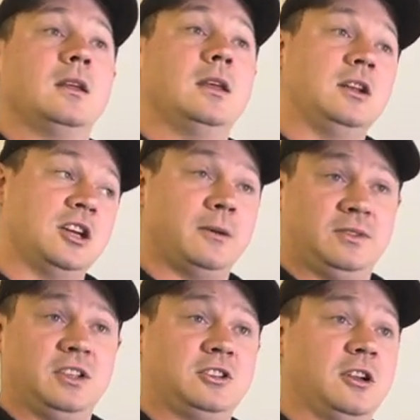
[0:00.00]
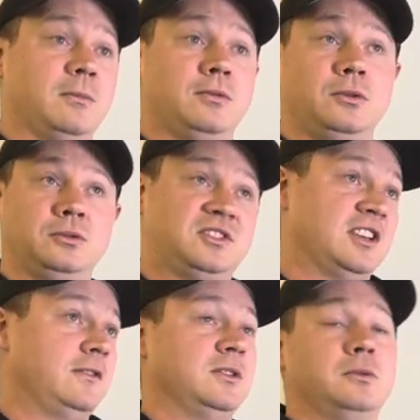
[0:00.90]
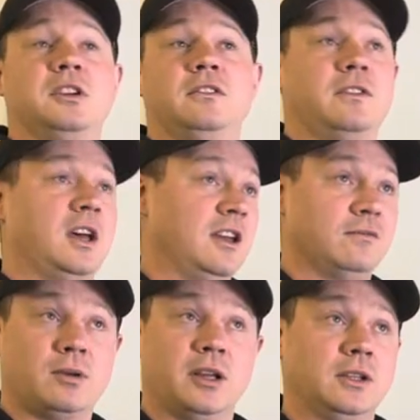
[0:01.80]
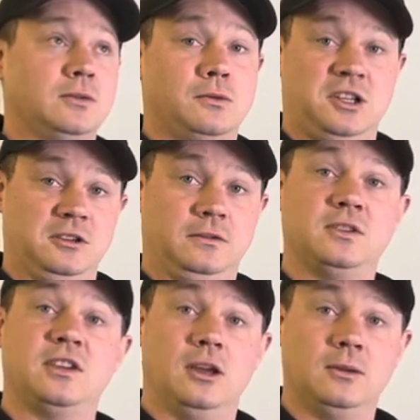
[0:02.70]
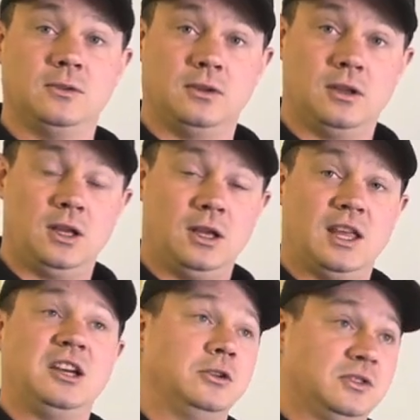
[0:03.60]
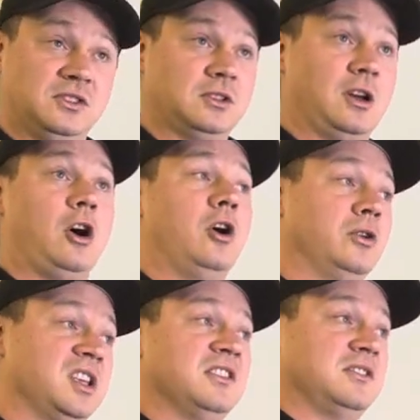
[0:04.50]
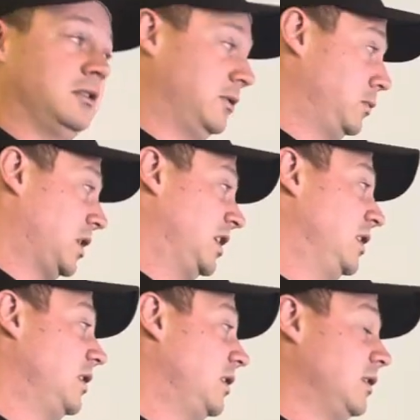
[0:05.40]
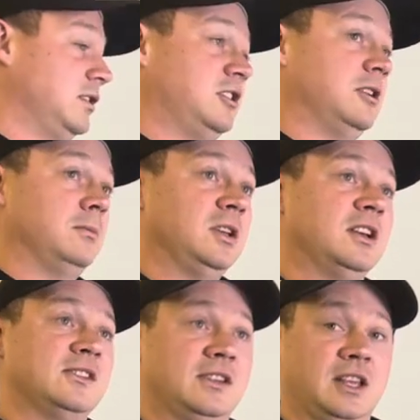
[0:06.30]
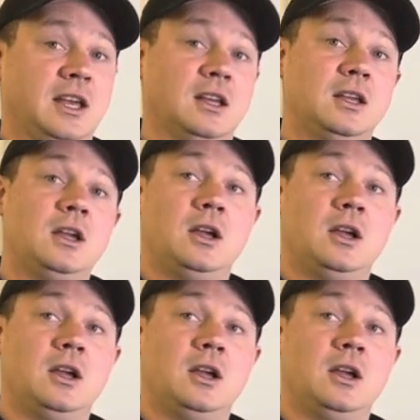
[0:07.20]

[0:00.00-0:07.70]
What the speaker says: In a competition, I pulled 725 probably 20 different times, and it was all easier than when I did it in the gym because of that